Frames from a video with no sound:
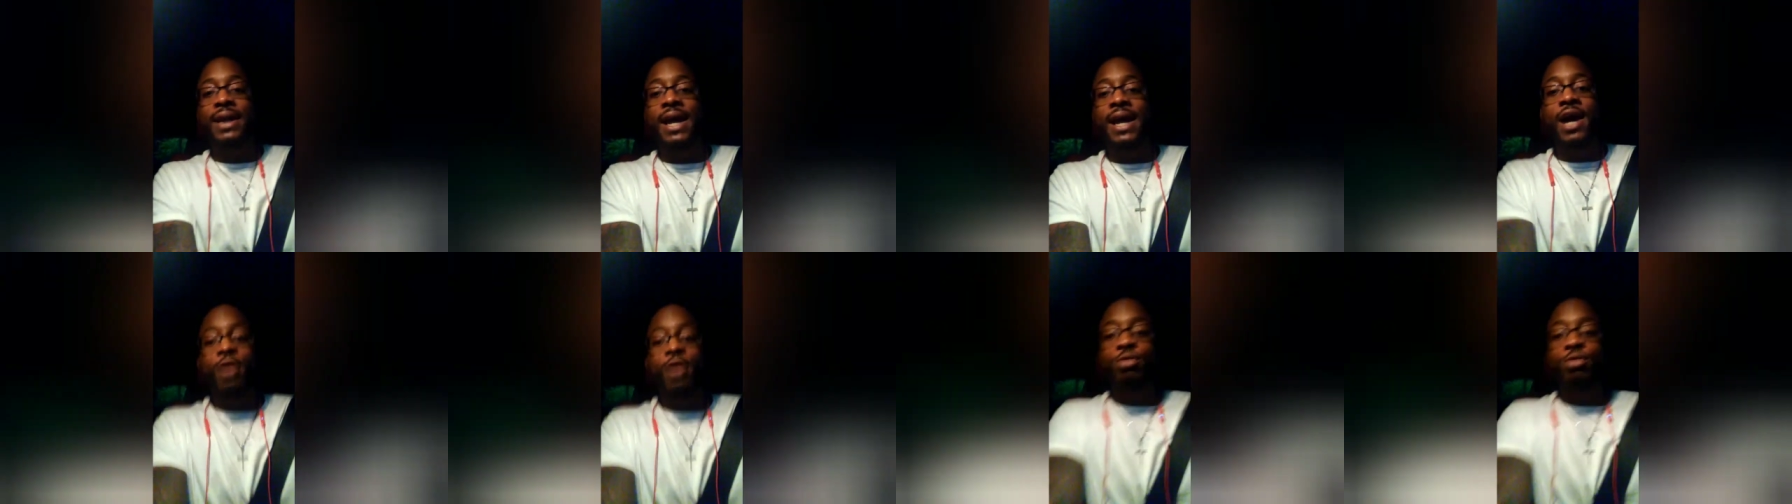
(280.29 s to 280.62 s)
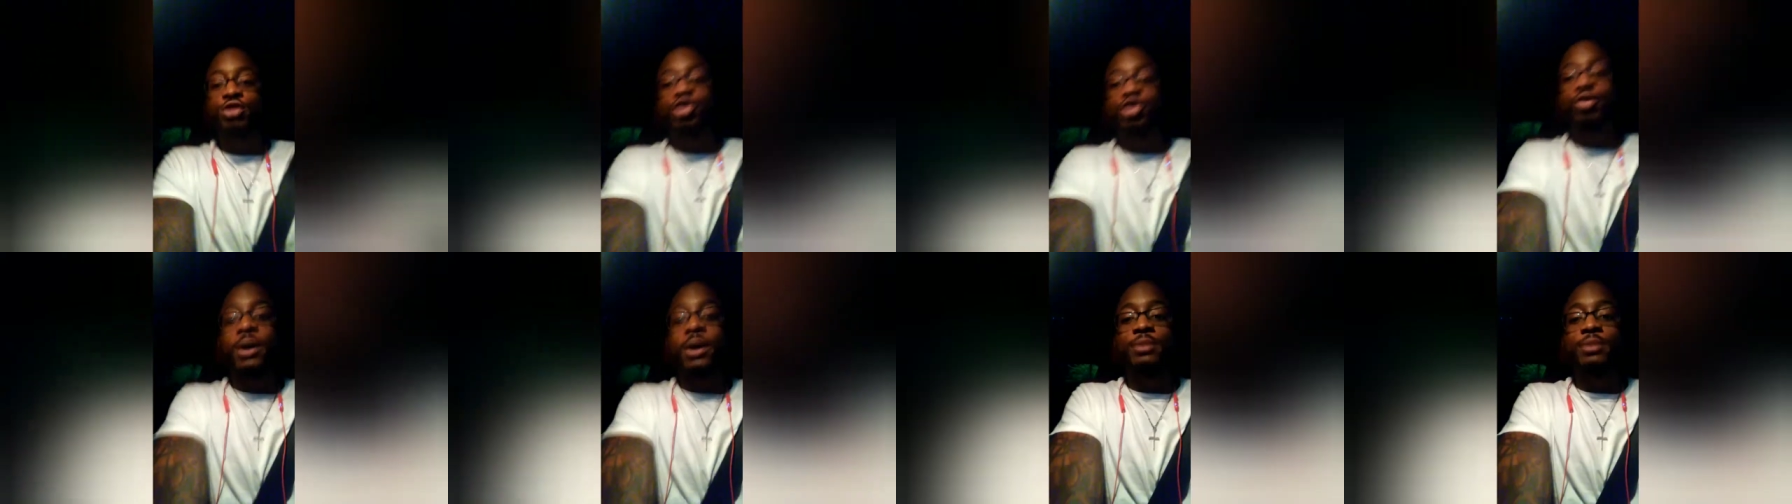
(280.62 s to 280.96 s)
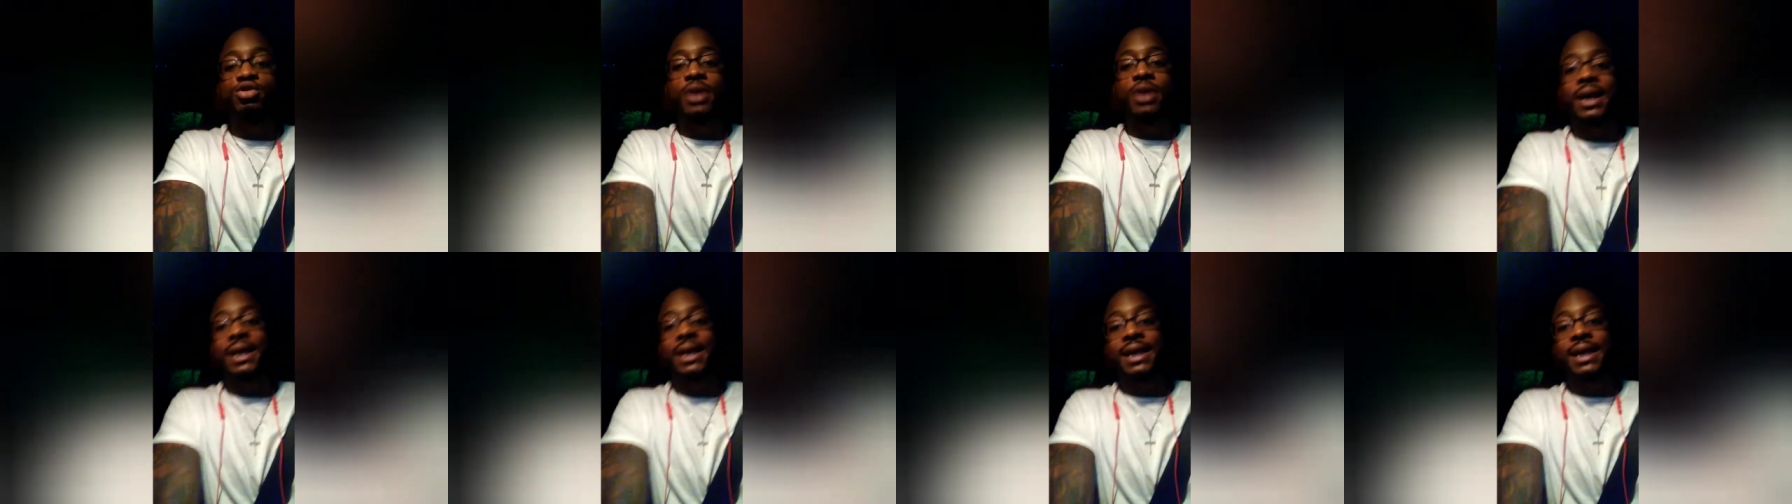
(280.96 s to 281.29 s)
It's who I'm trying to
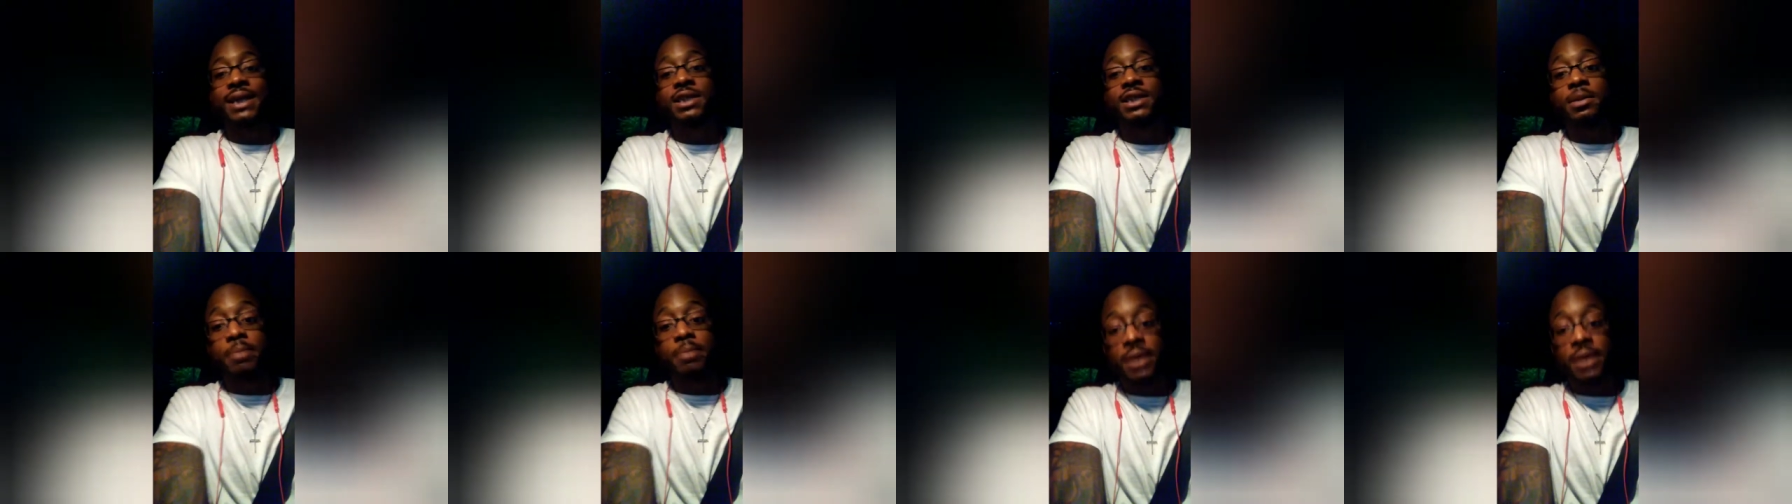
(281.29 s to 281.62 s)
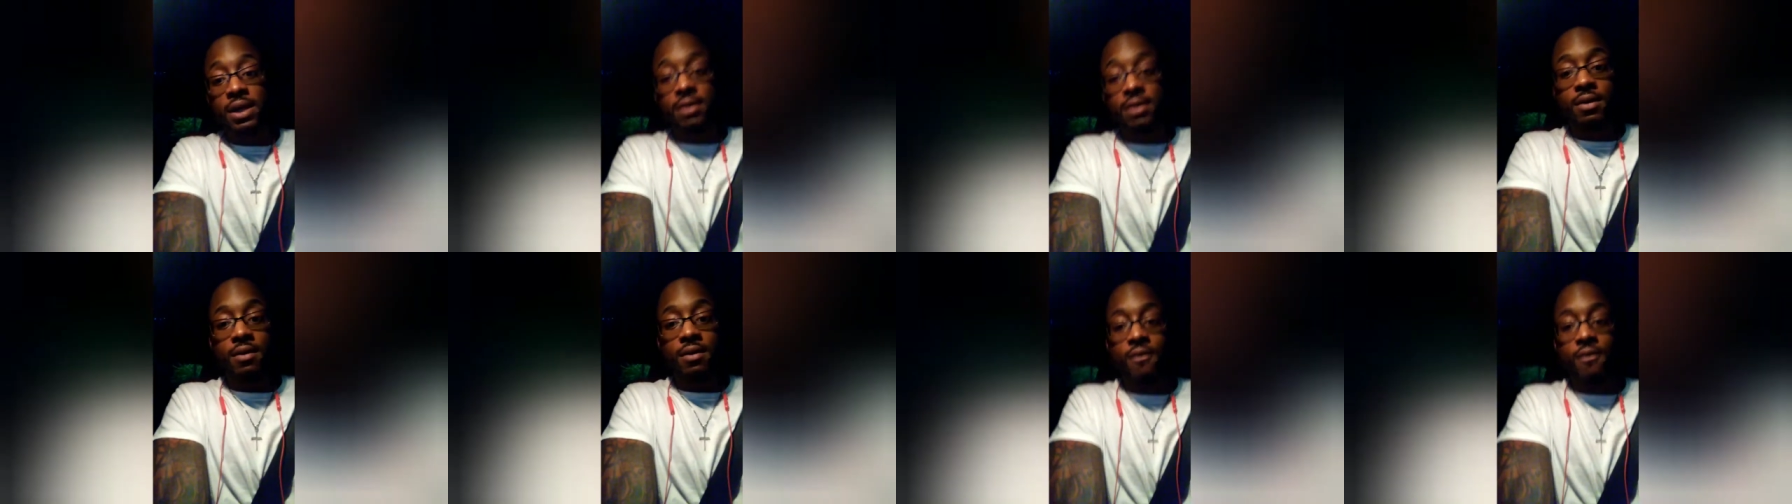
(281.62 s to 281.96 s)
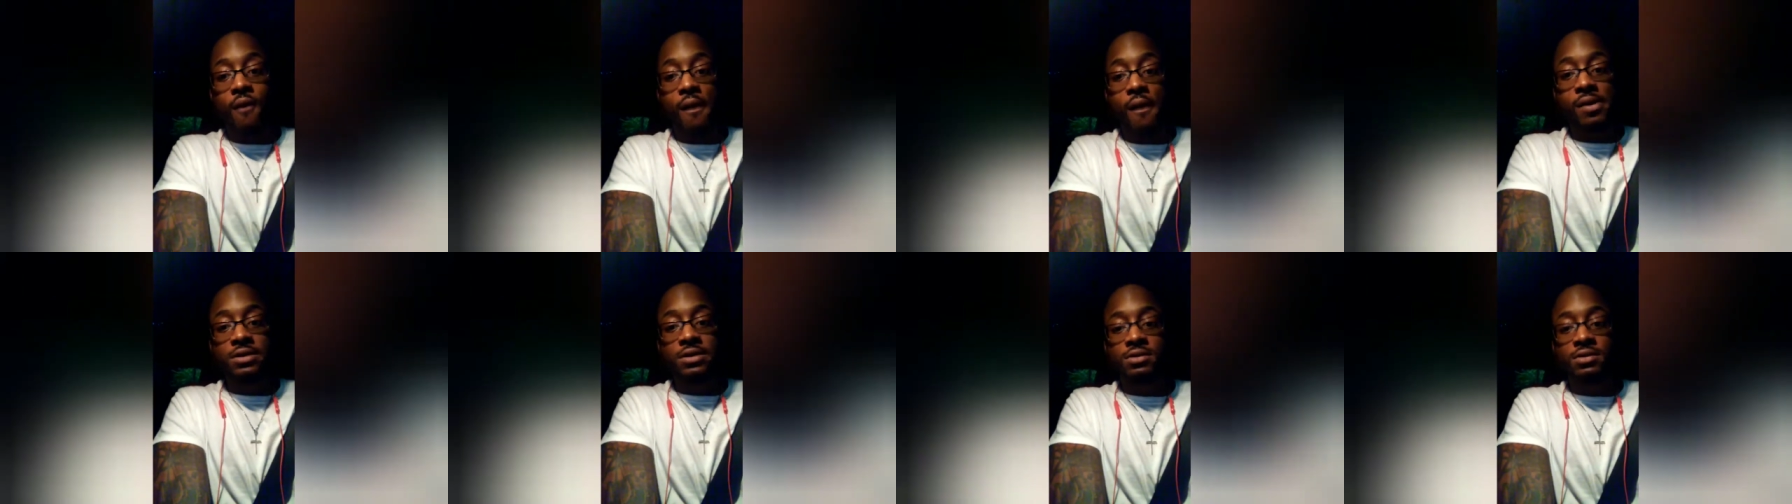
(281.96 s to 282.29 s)
get to be.
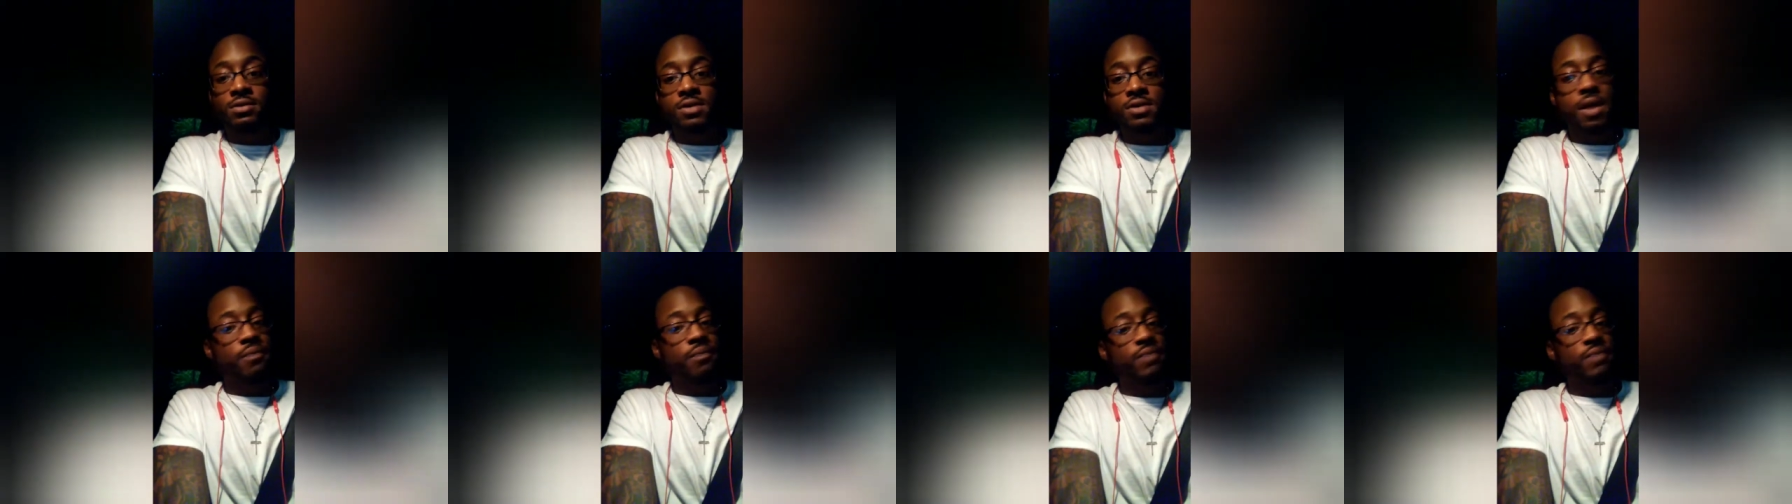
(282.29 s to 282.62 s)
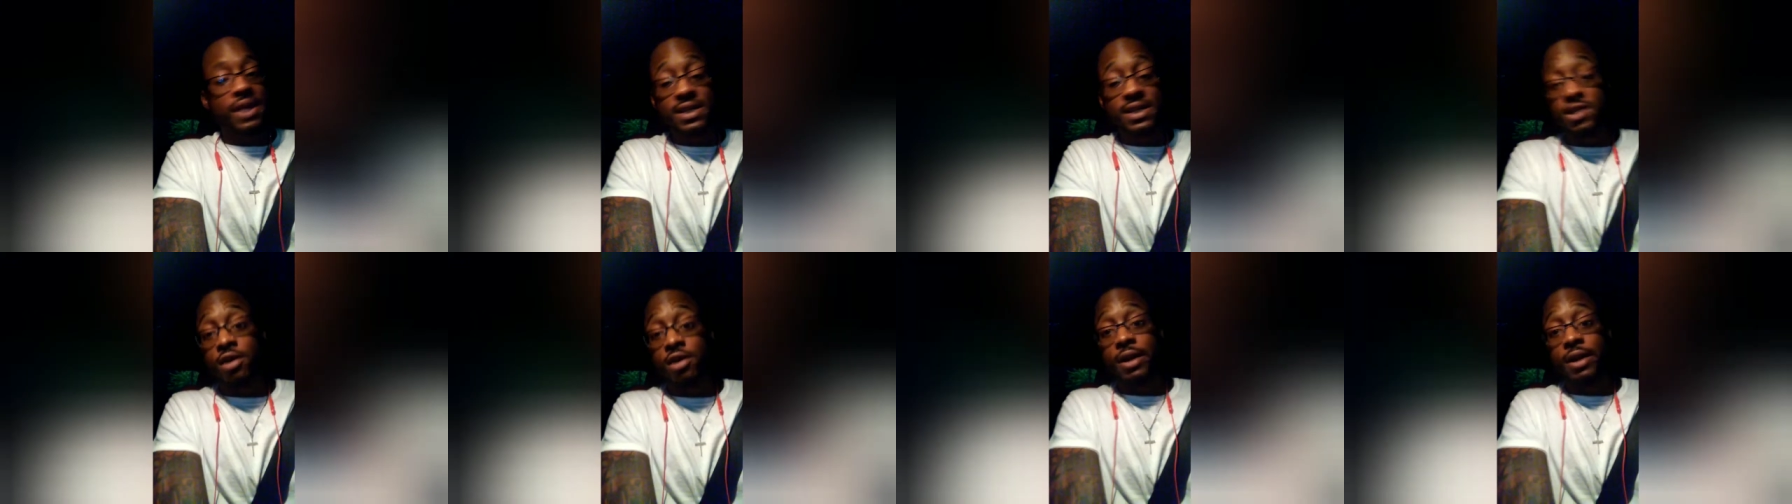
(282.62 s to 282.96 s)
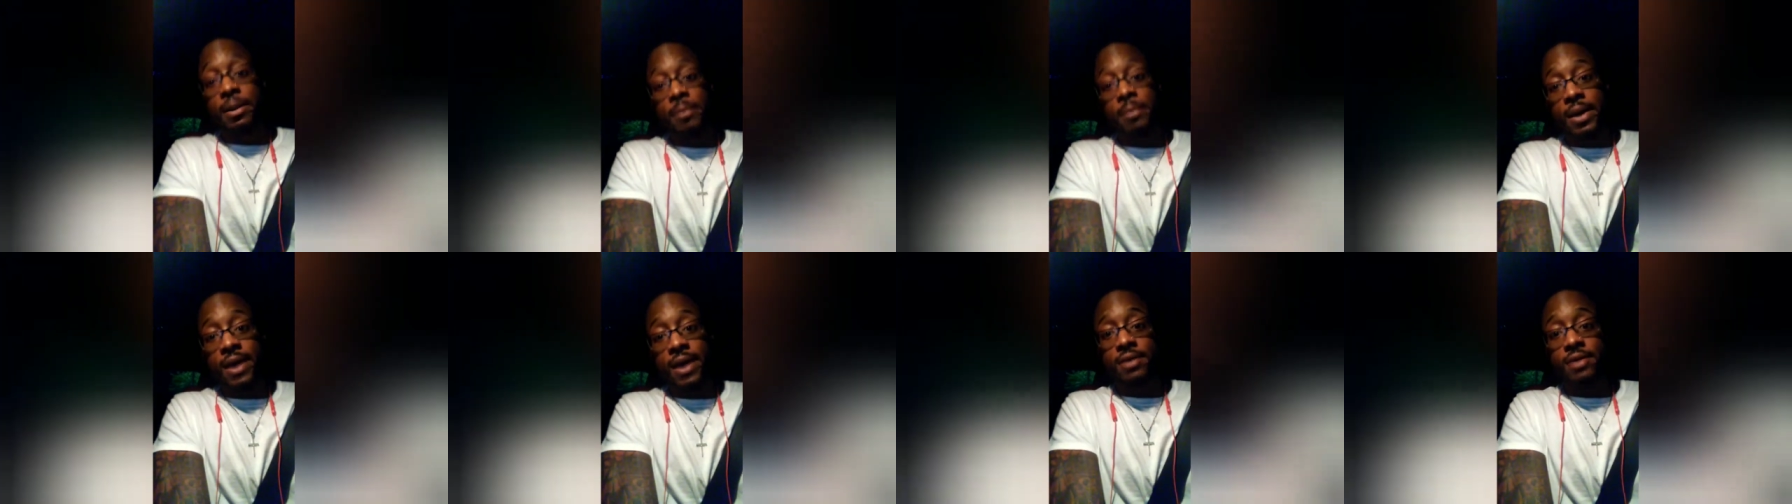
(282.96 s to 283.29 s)
That's all that
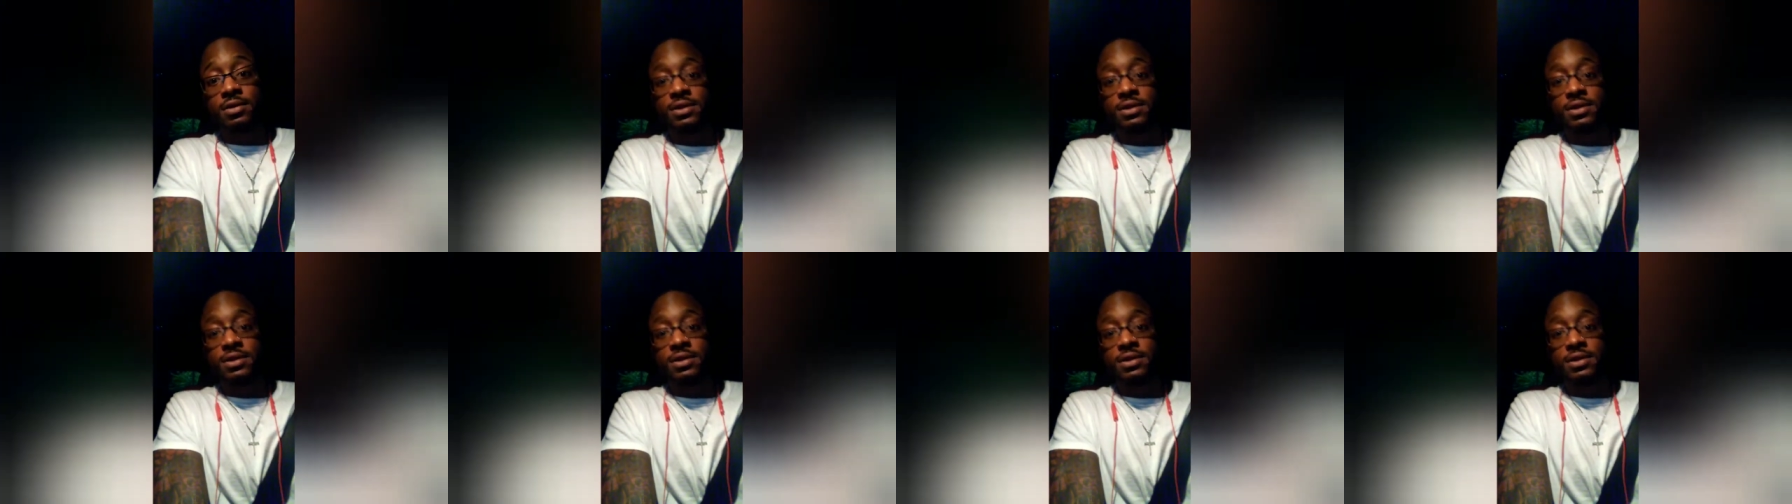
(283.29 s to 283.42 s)
matters.